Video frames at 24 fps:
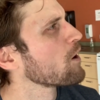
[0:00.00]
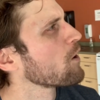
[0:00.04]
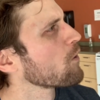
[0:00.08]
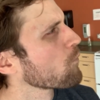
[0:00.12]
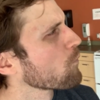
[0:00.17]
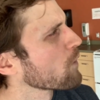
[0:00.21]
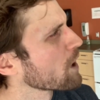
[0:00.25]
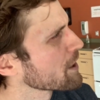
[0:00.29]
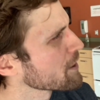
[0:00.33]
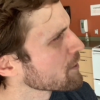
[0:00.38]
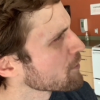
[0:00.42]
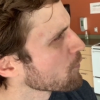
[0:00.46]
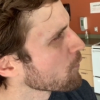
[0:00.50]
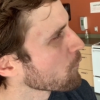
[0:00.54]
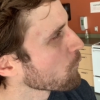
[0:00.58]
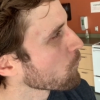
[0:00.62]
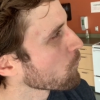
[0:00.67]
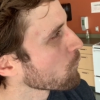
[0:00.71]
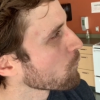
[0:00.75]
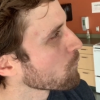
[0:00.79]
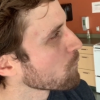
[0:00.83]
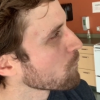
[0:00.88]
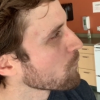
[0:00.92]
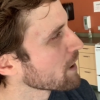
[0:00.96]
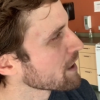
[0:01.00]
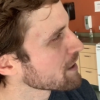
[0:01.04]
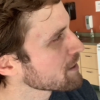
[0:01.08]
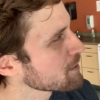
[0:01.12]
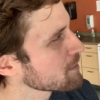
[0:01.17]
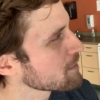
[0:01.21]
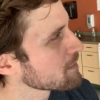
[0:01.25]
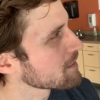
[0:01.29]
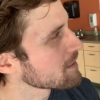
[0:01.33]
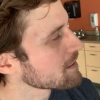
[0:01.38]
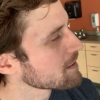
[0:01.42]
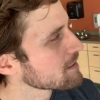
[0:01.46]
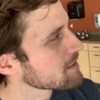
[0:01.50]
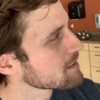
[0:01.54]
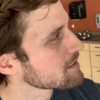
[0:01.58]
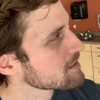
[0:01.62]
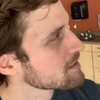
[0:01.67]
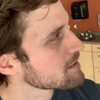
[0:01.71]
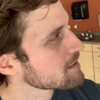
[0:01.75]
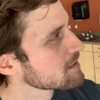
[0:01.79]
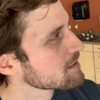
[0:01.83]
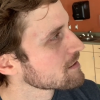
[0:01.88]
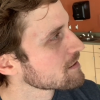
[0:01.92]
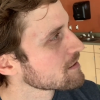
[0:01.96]
What what, sound
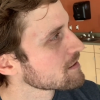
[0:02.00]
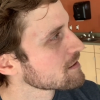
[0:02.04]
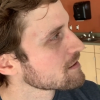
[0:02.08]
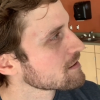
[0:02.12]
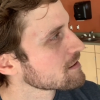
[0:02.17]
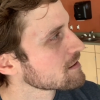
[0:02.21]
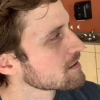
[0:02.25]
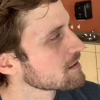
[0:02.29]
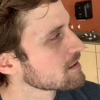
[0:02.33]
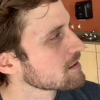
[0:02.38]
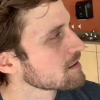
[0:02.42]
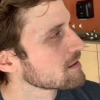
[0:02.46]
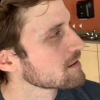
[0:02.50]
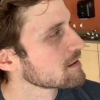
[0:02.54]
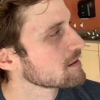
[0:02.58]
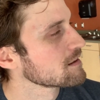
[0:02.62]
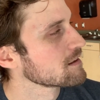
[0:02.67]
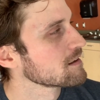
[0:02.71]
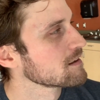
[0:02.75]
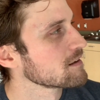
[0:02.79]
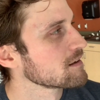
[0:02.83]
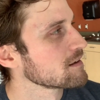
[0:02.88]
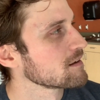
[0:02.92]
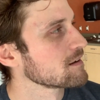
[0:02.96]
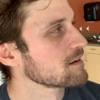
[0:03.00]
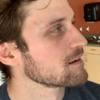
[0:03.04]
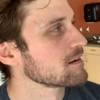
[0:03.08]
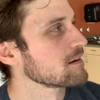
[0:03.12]
or noise do you love?